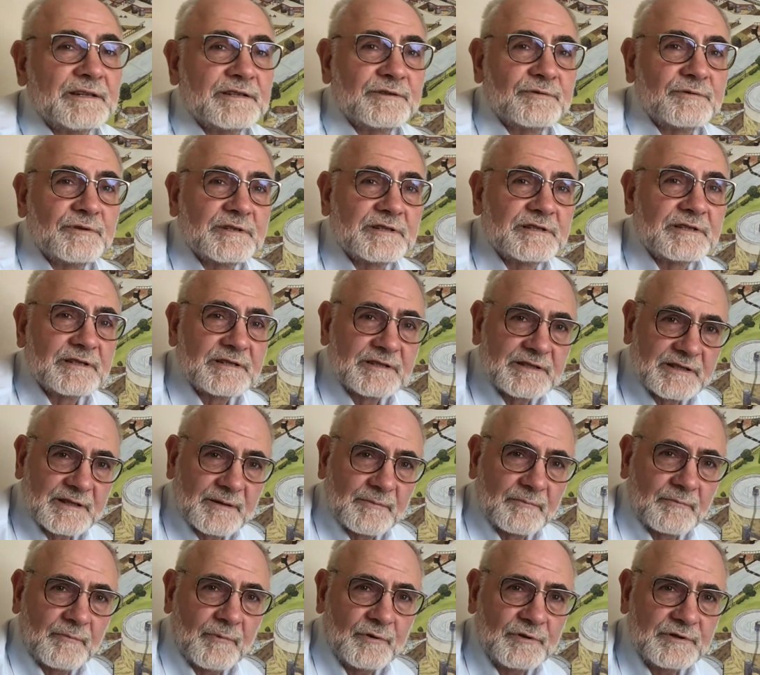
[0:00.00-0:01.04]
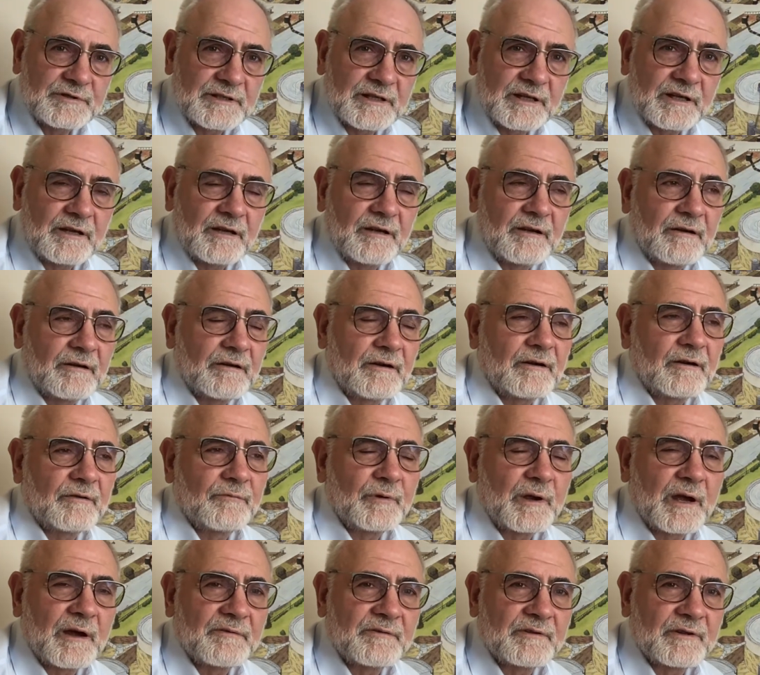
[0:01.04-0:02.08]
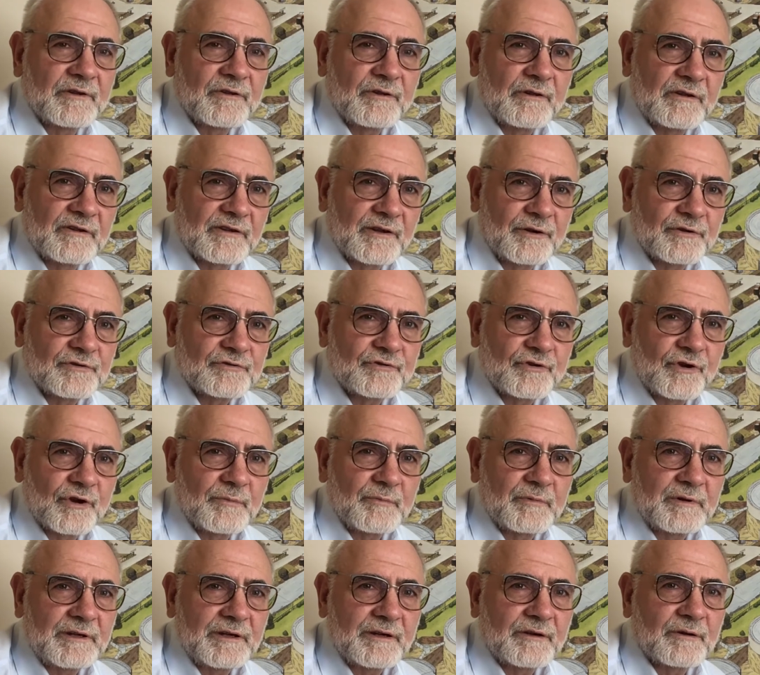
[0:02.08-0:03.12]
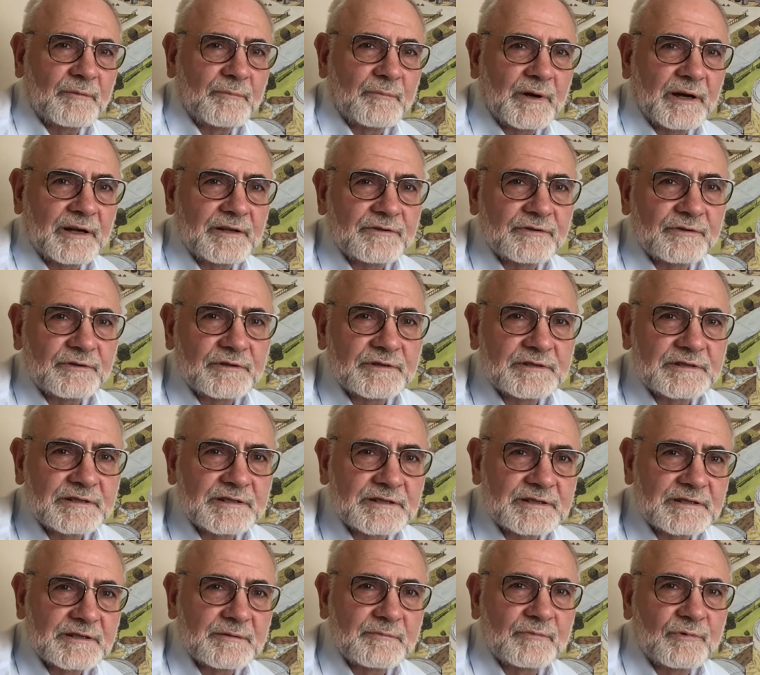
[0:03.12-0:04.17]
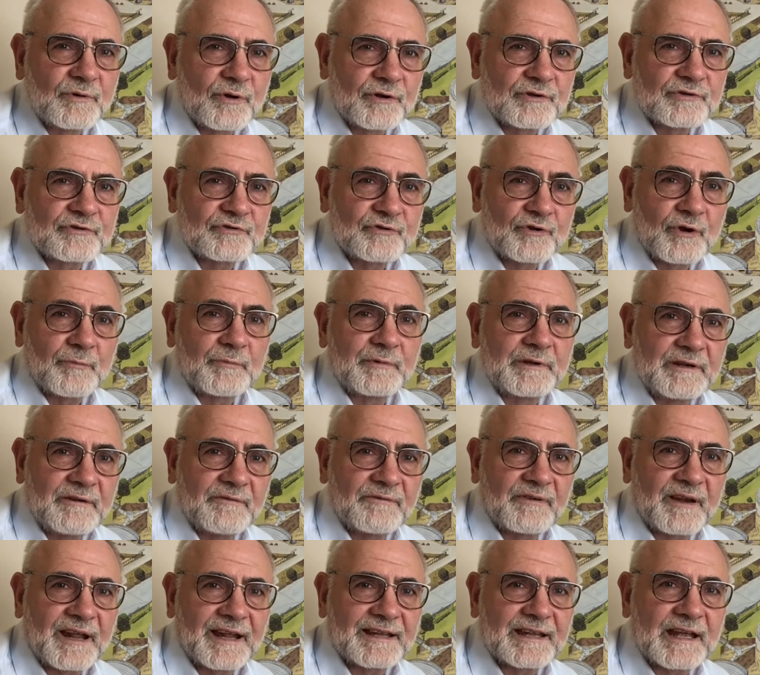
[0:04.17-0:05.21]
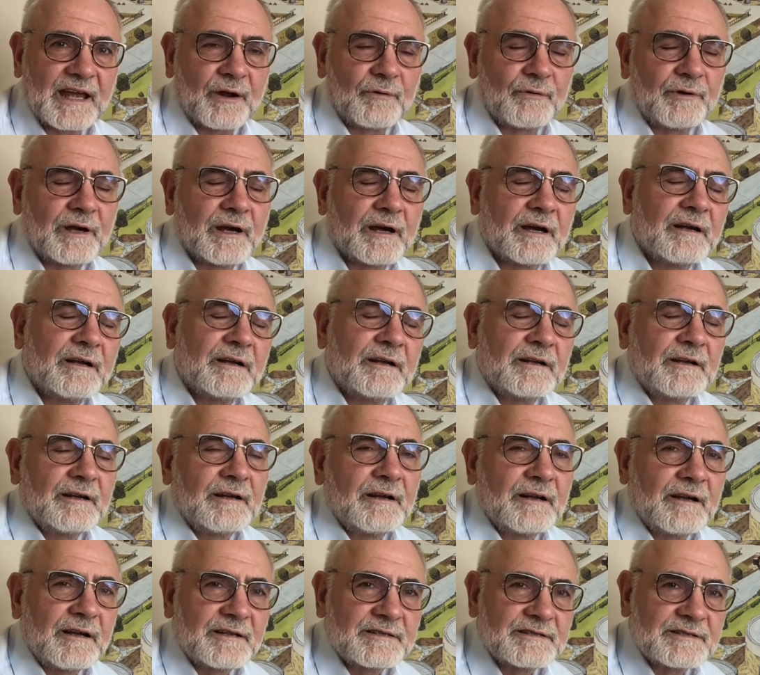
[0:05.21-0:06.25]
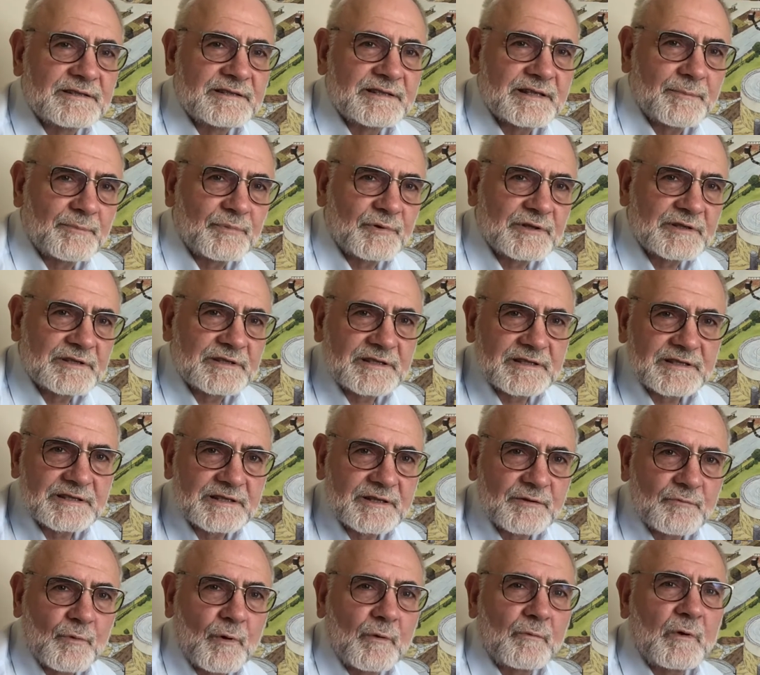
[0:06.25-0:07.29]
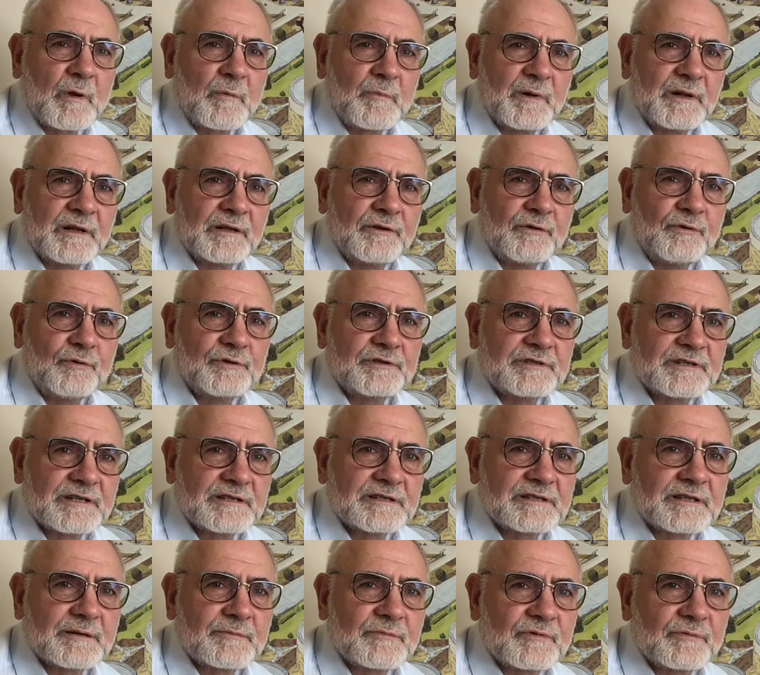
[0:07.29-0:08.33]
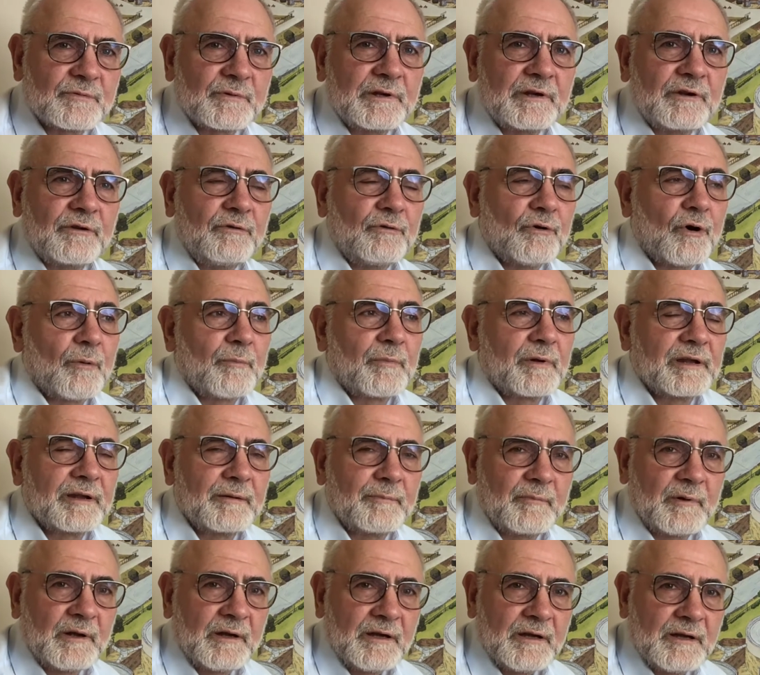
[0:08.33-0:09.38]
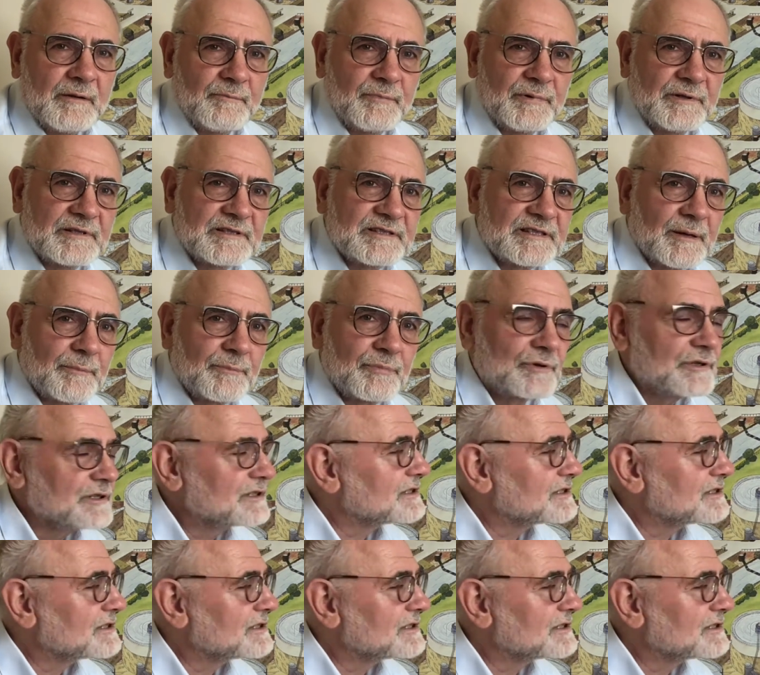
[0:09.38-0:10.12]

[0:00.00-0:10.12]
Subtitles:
sewer system. Mostly we have in South Germany combined sewer system, North Germany flat area. It's a separate system. When we build new systems, we normally build separate